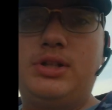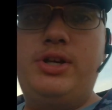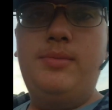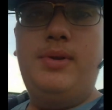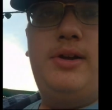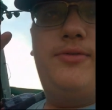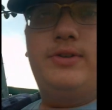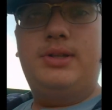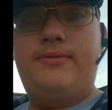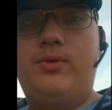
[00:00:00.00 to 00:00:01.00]
the accumulator
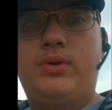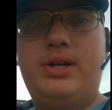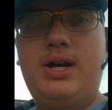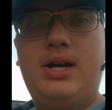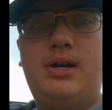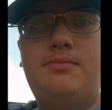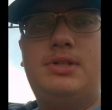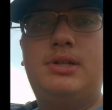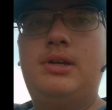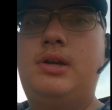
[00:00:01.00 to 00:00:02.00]
fills up 4 times,
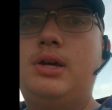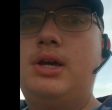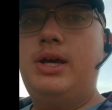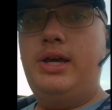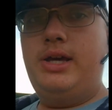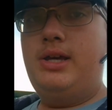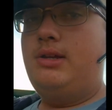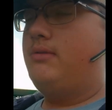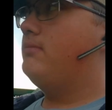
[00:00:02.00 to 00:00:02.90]
it